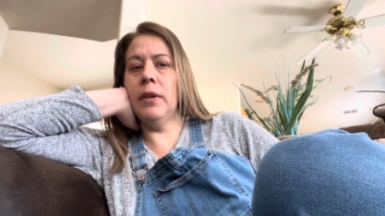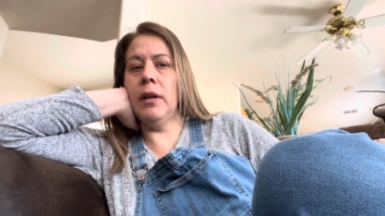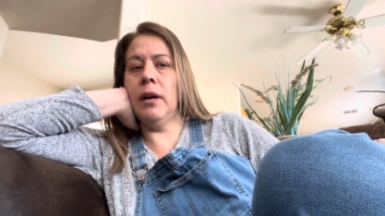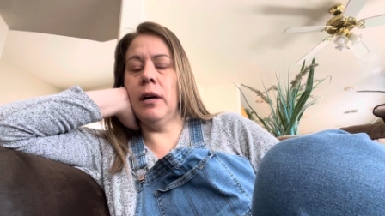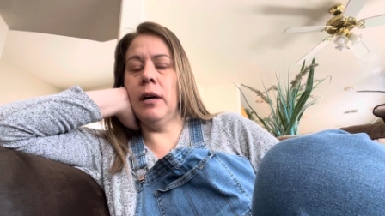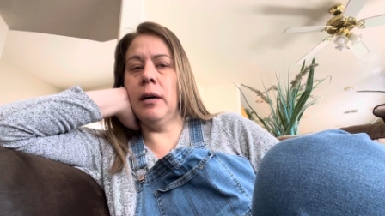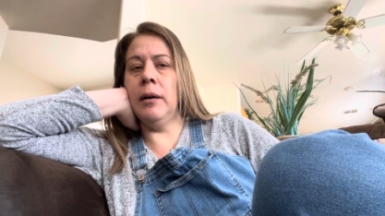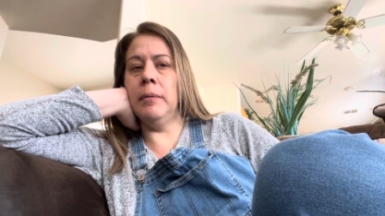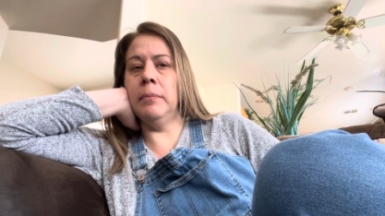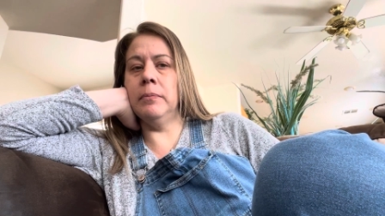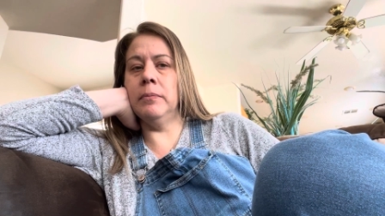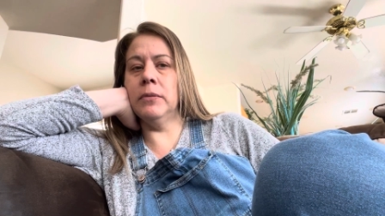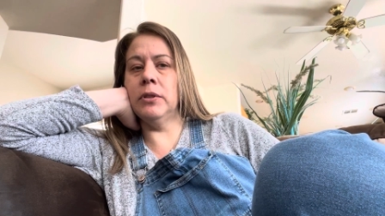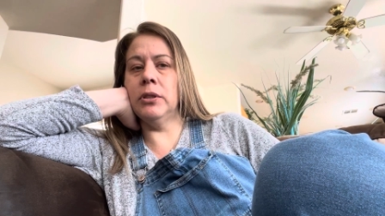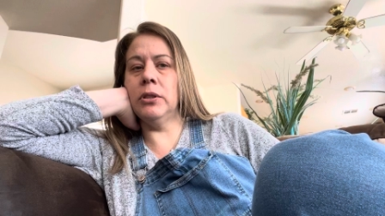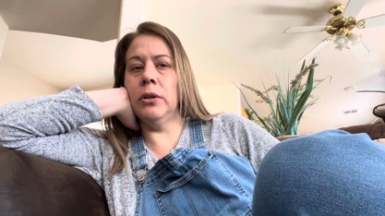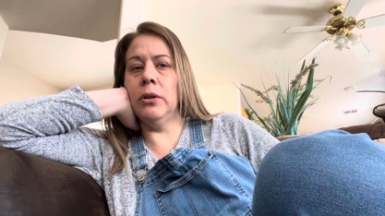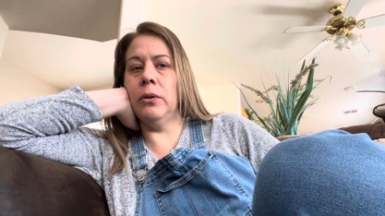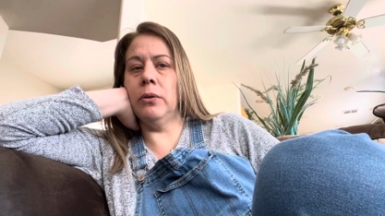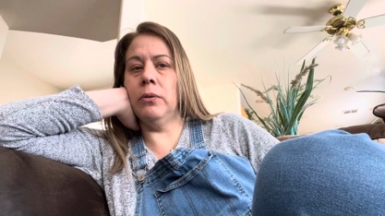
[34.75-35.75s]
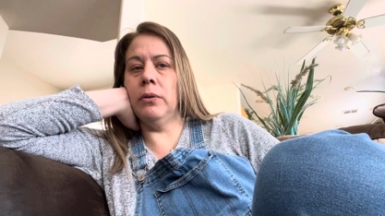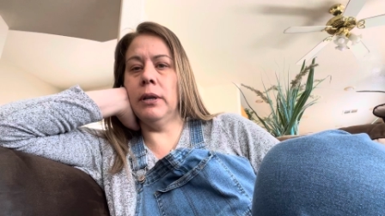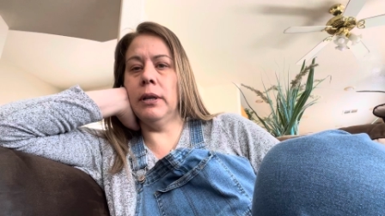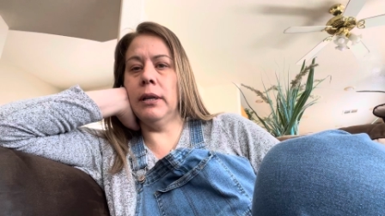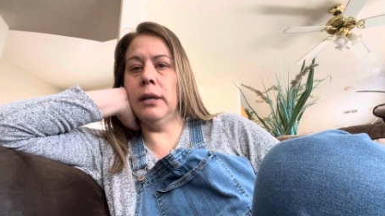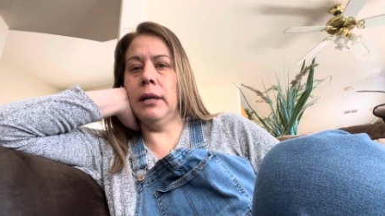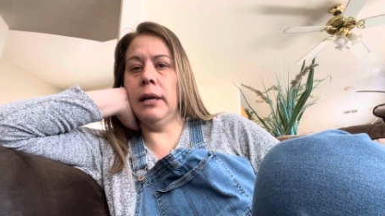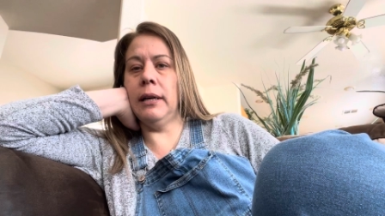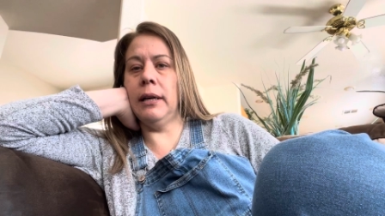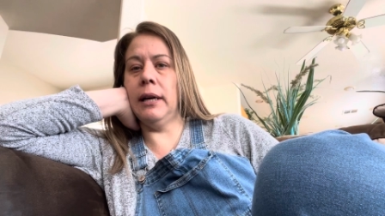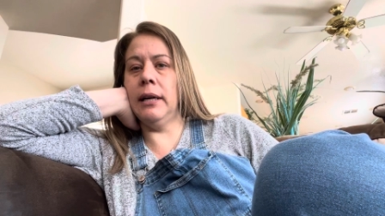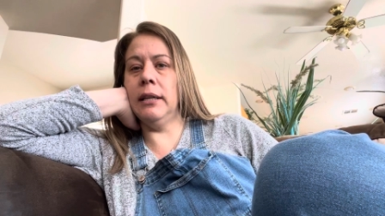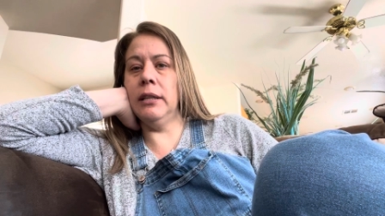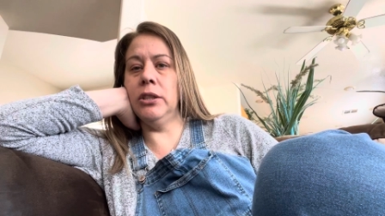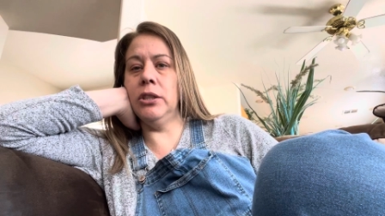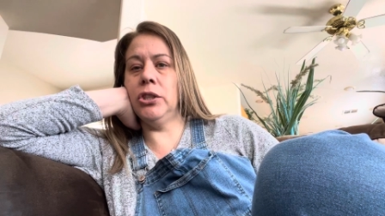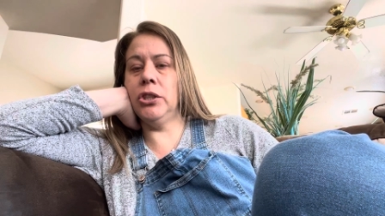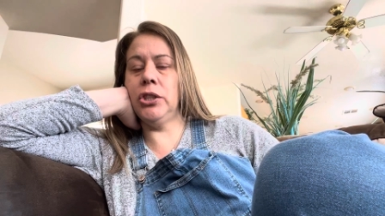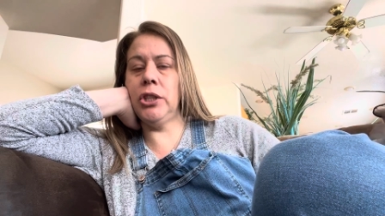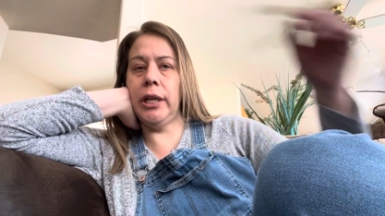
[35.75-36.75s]
Um so I kind of
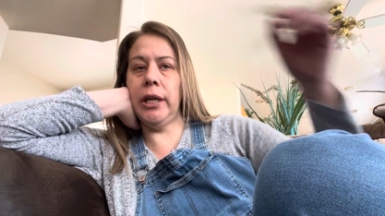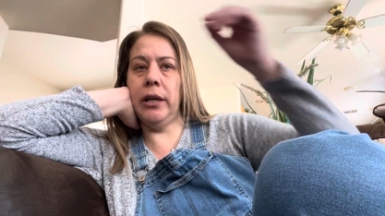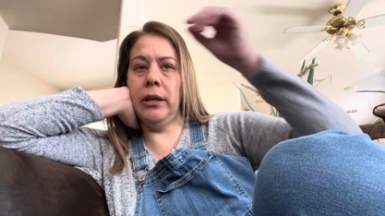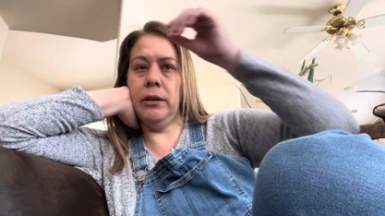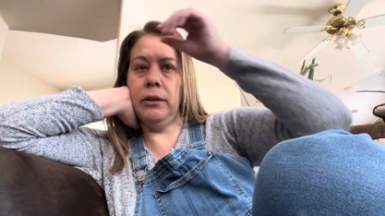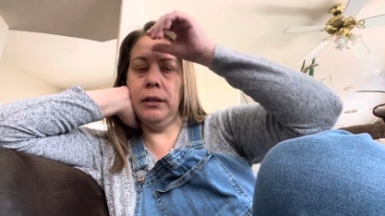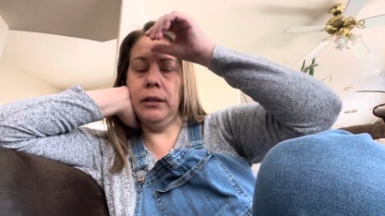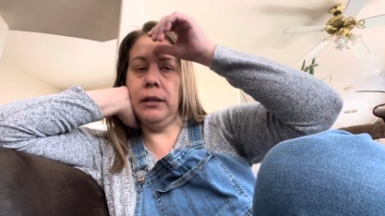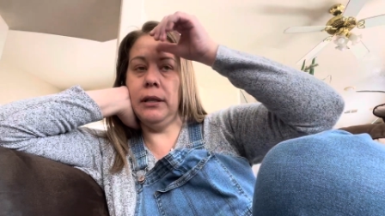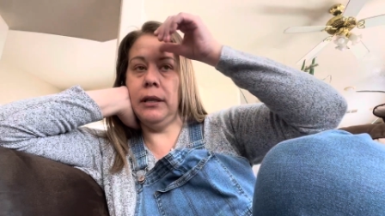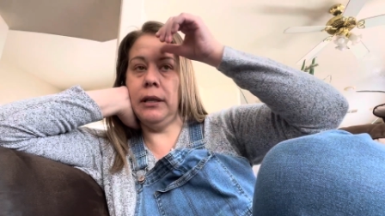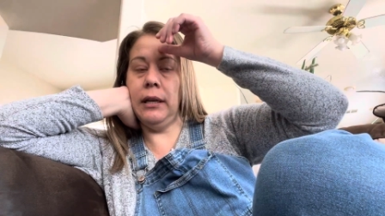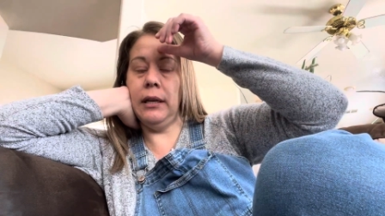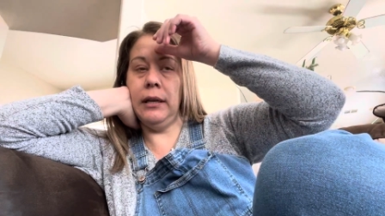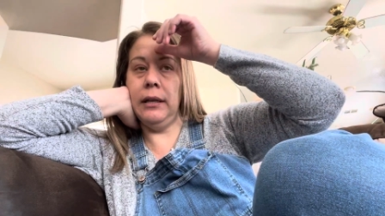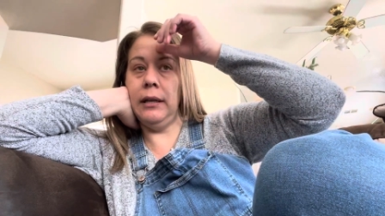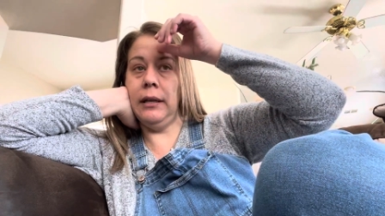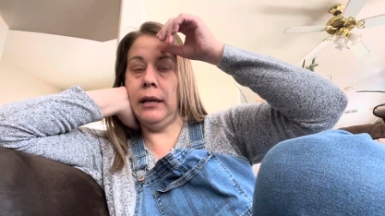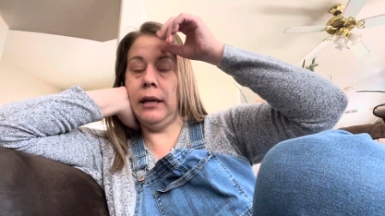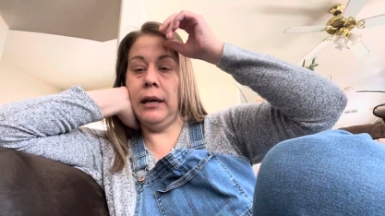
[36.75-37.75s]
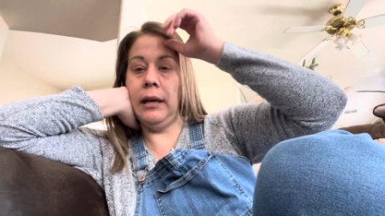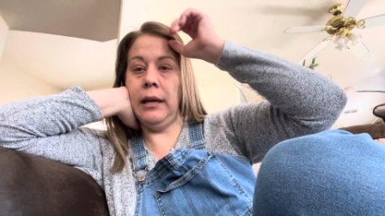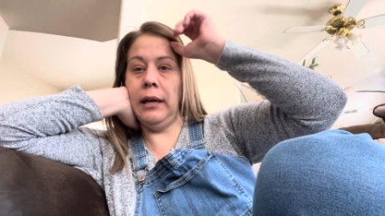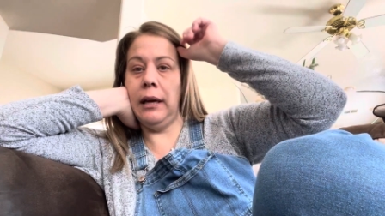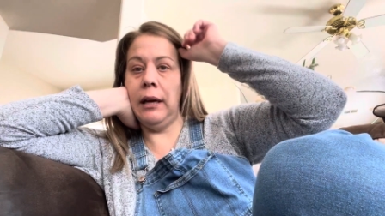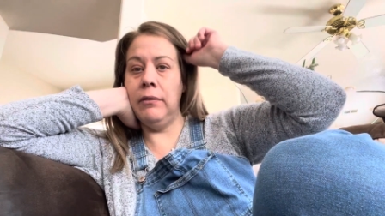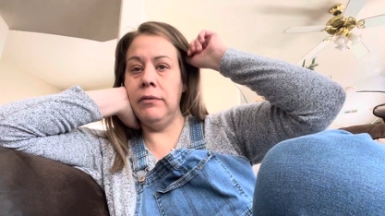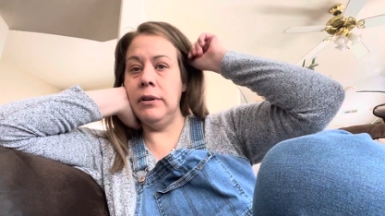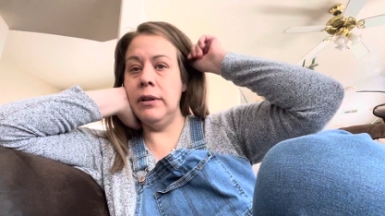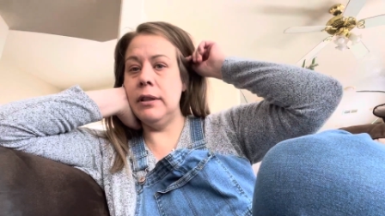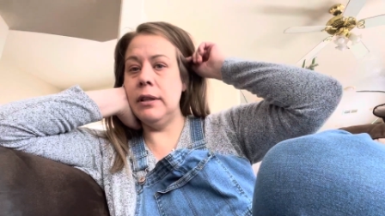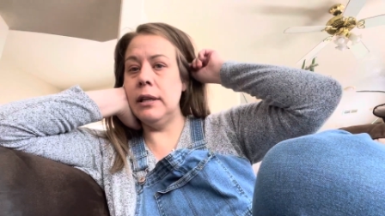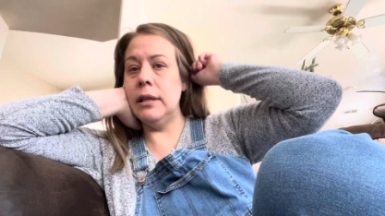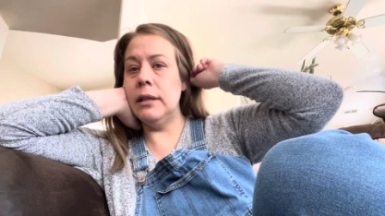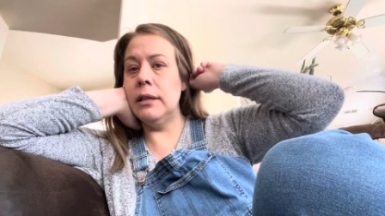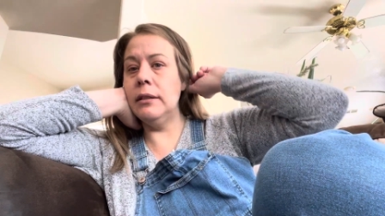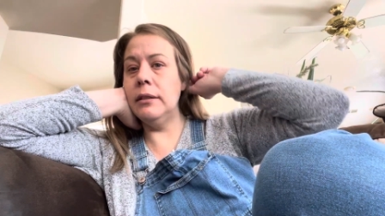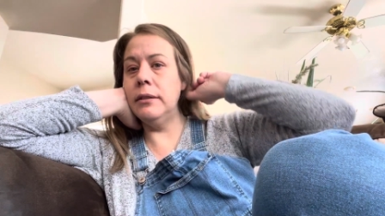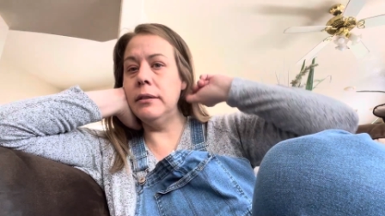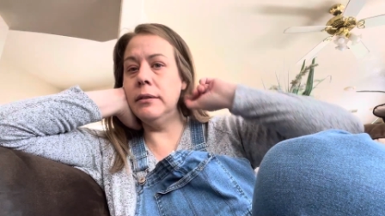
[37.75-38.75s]
just share
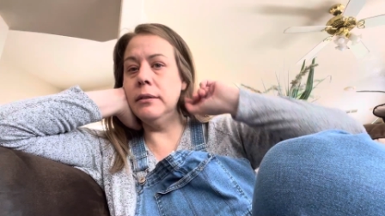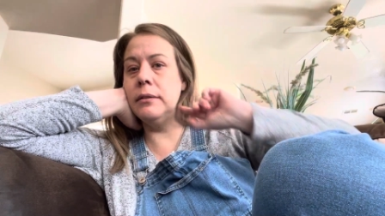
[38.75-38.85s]
everything.